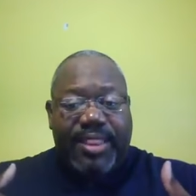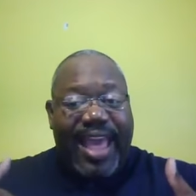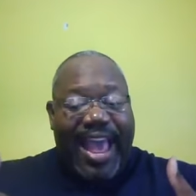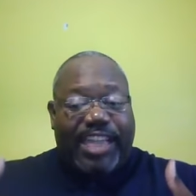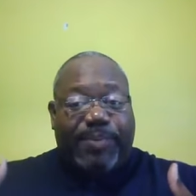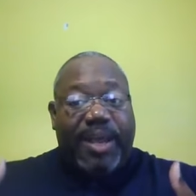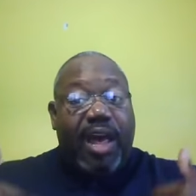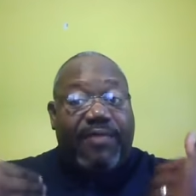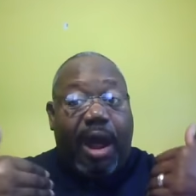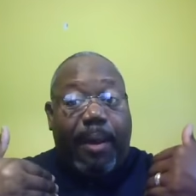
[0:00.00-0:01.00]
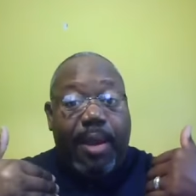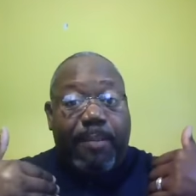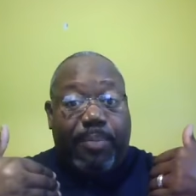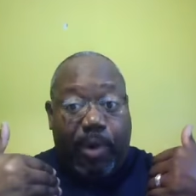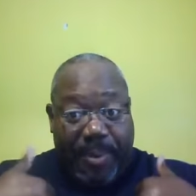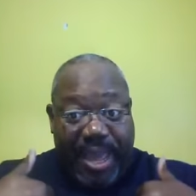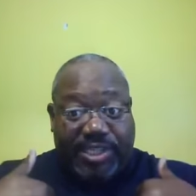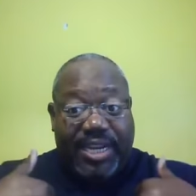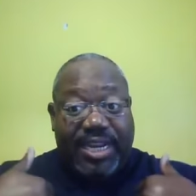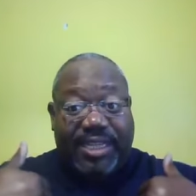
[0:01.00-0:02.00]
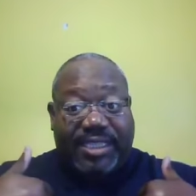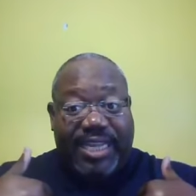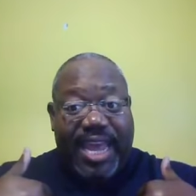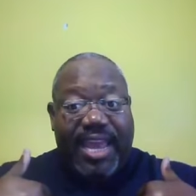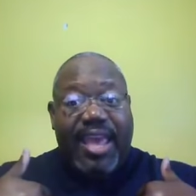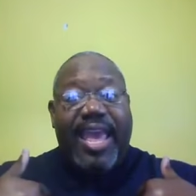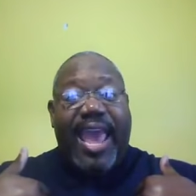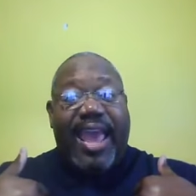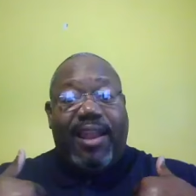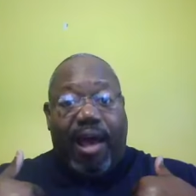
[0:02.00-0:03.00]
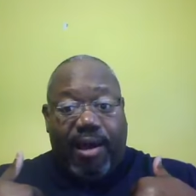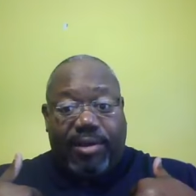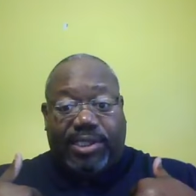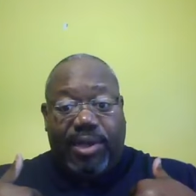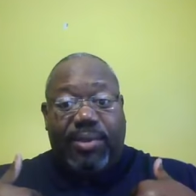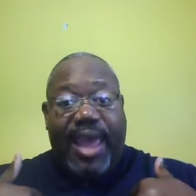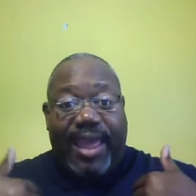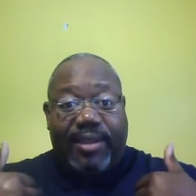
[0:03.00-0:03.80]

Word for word: the aspect of our propensity to sin and also the,